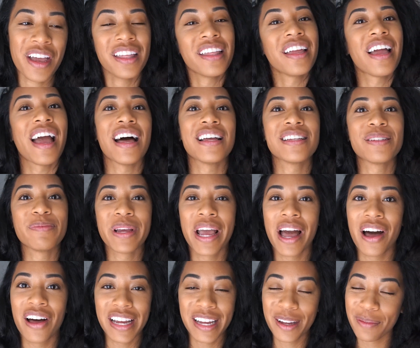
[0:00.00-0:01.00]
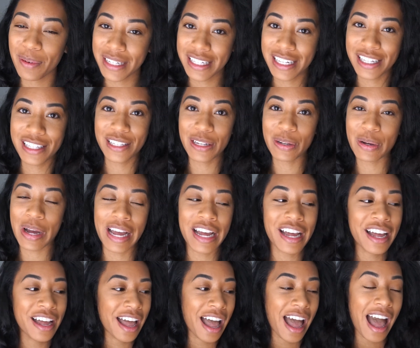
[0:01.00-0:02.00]
they ask me how I get my teeth so
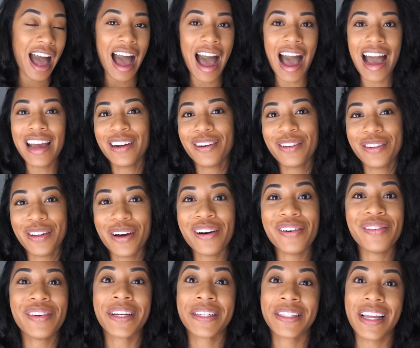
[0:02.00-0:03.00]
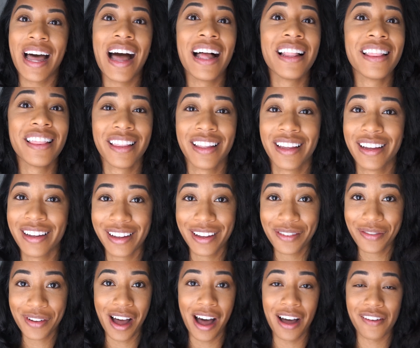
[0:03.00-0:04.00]
white. I don't know, because I
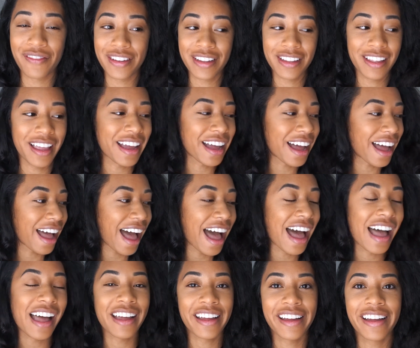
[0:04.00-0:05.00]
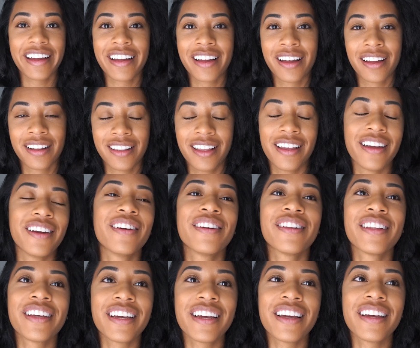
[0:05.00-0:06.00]
love coffee. Like, I
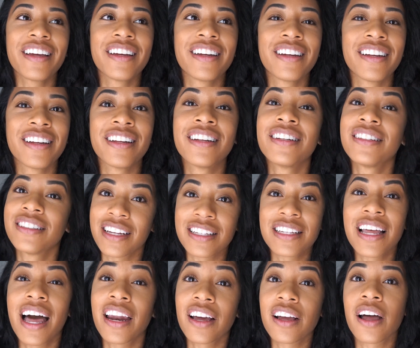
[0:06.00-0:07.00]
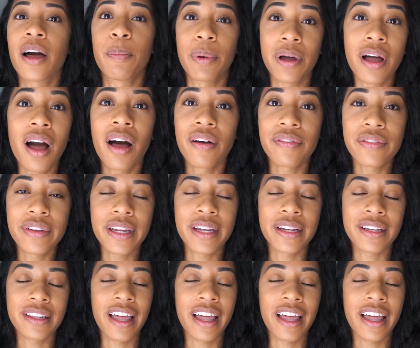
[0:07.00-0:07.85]
literally just had a cup of coffee.